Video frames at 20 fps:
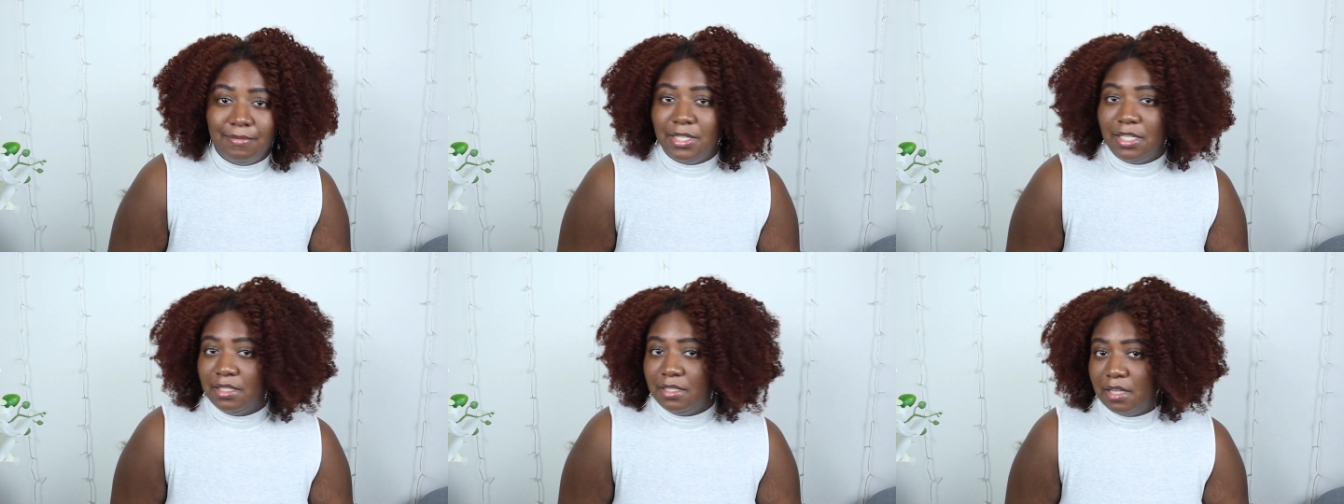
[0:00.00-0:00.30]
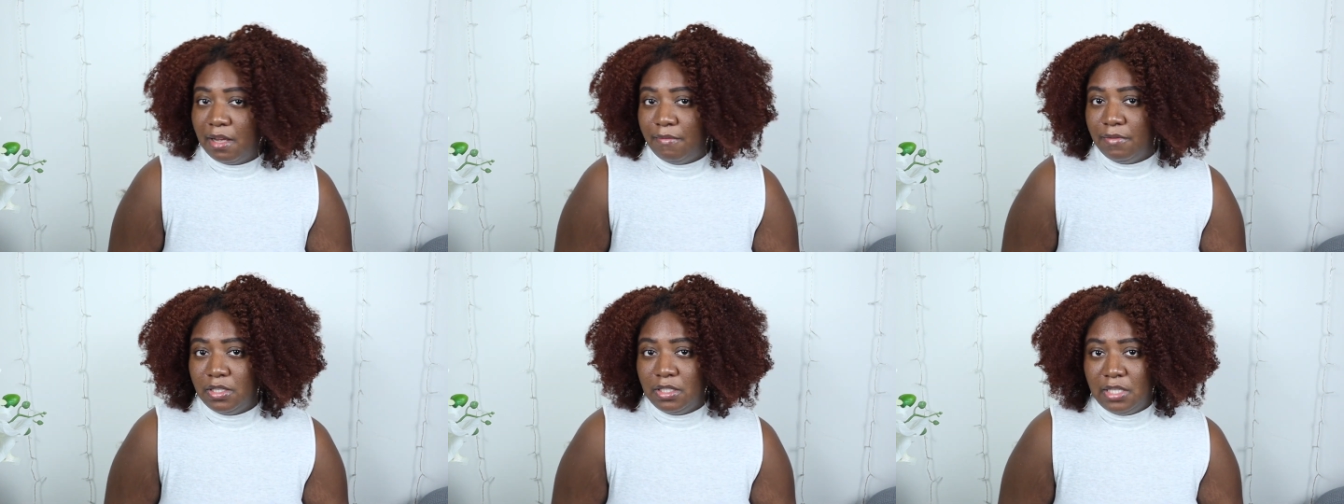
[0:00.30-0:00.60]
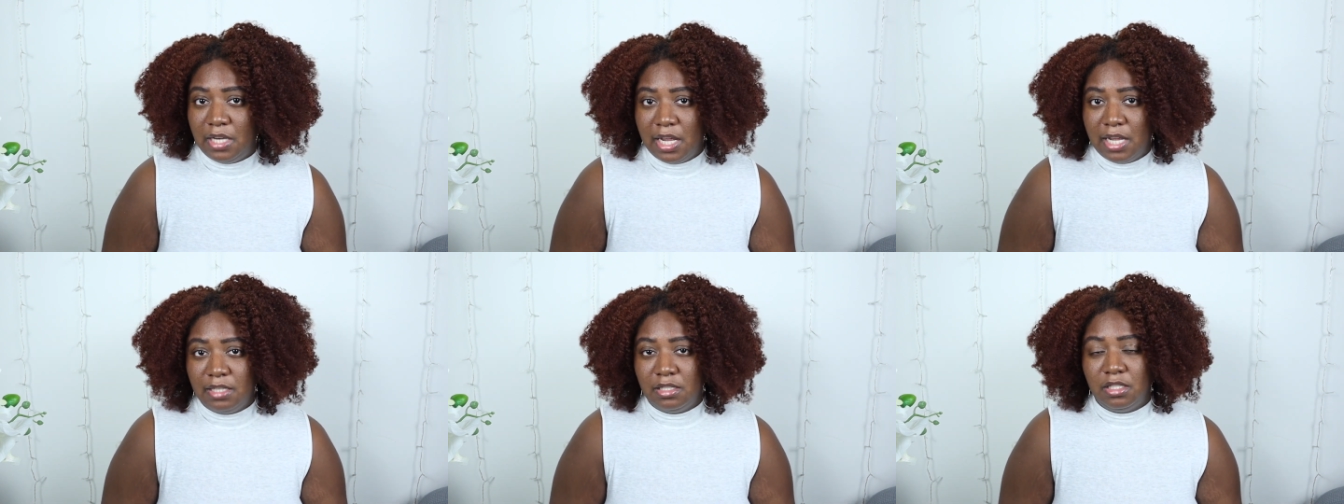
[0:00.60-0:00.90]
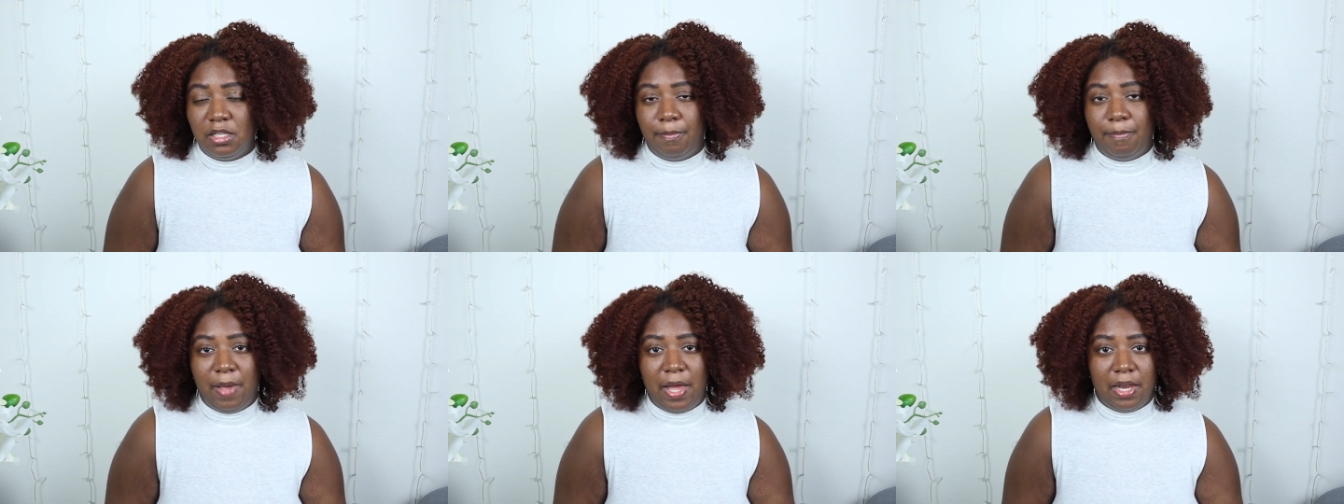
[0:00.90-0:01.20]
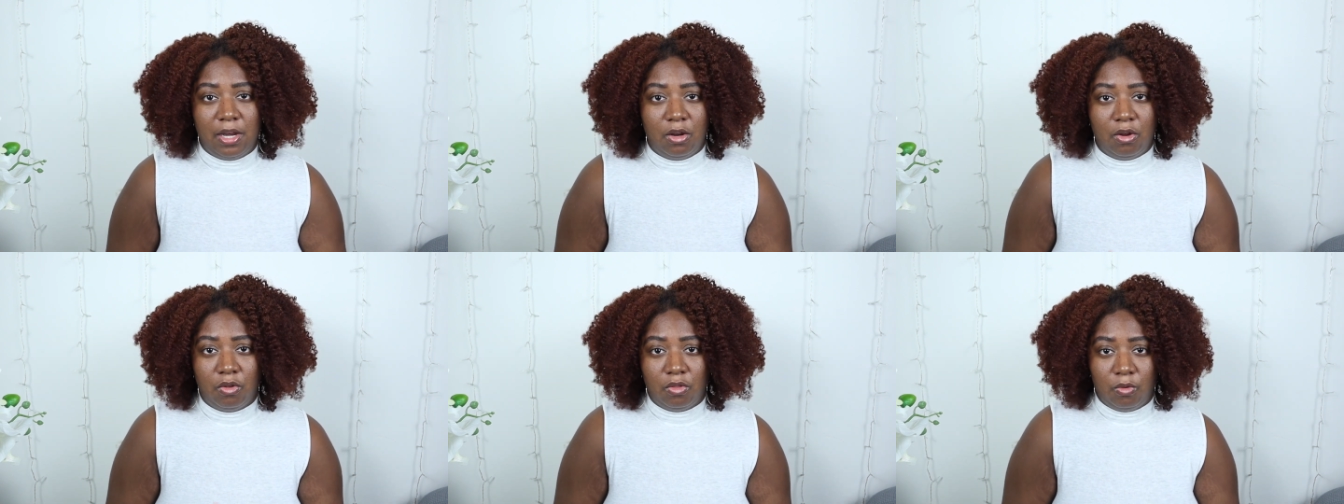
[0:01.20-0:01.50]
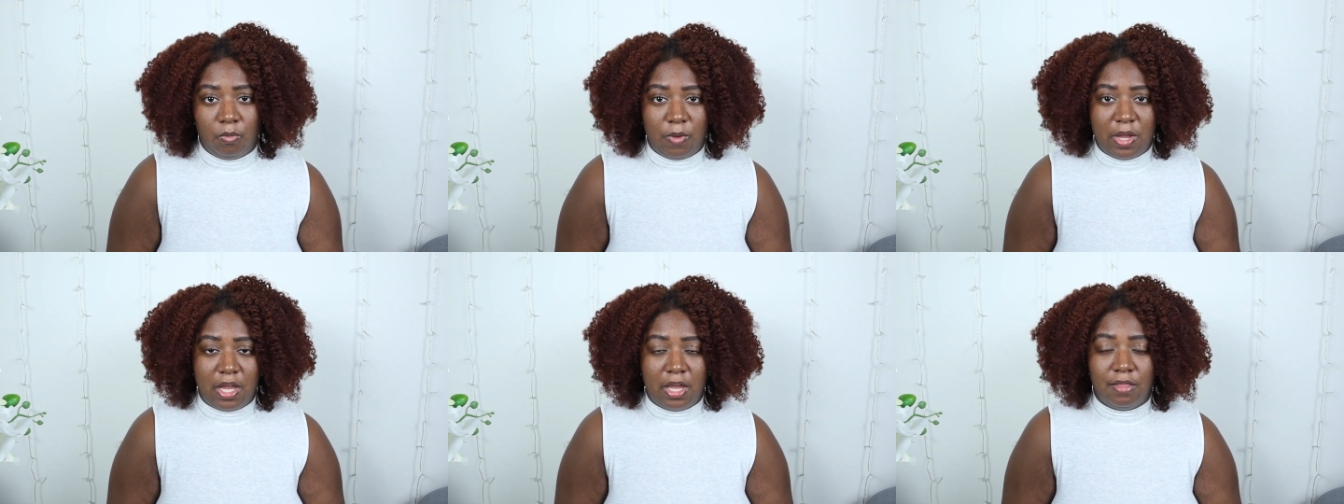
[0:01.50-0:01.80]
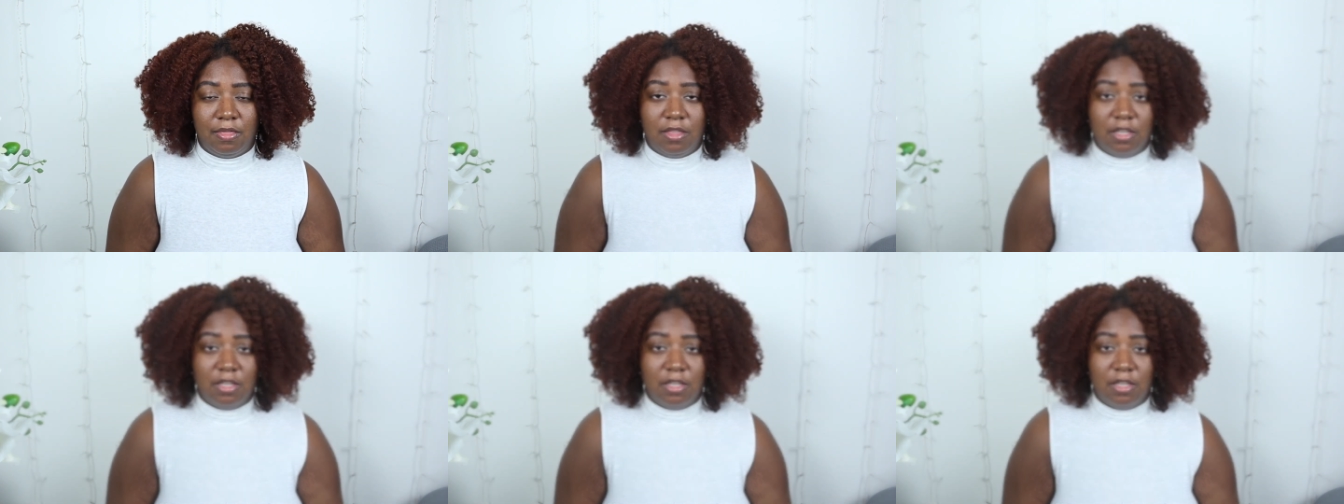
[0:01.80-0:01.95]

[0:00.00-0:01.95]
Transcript: to 7 days depending on the week at